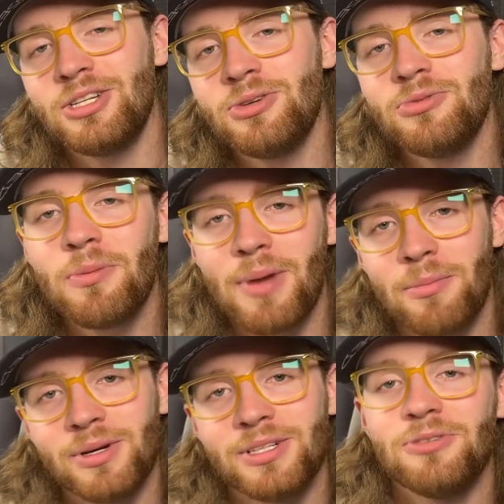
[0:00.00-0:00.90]
you
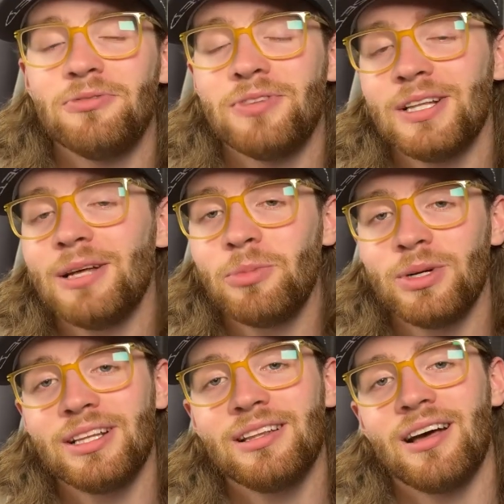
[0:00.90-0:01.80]
remember to fill up
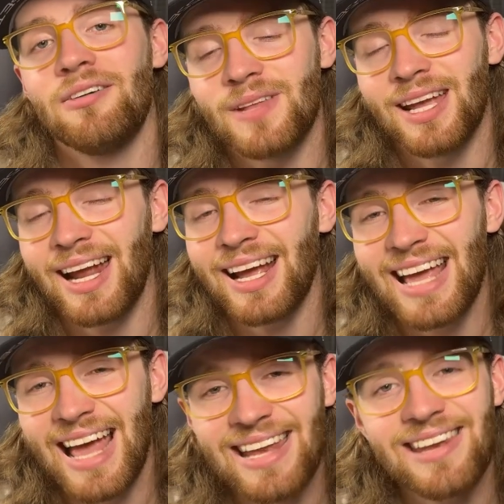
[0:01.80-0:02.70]
with the love. And I
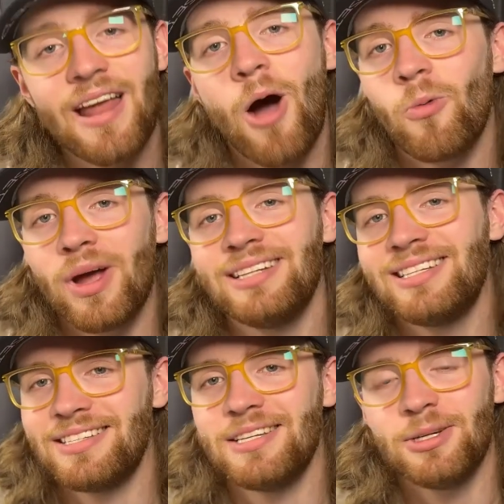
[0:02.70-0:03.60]
cannot wait
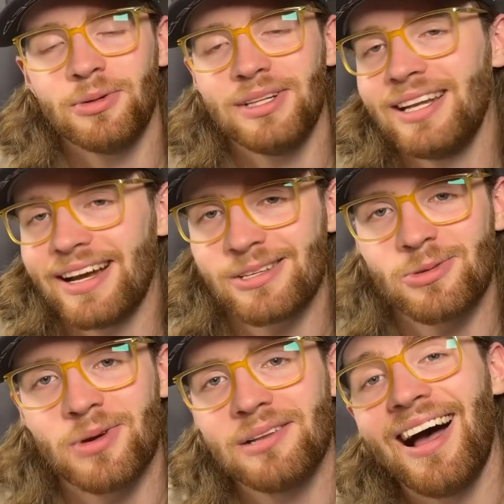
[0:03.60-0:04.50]
to see you in the
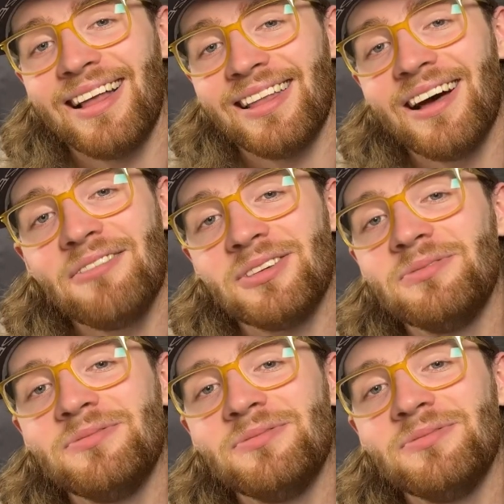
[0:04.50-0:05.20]
next one. I love you.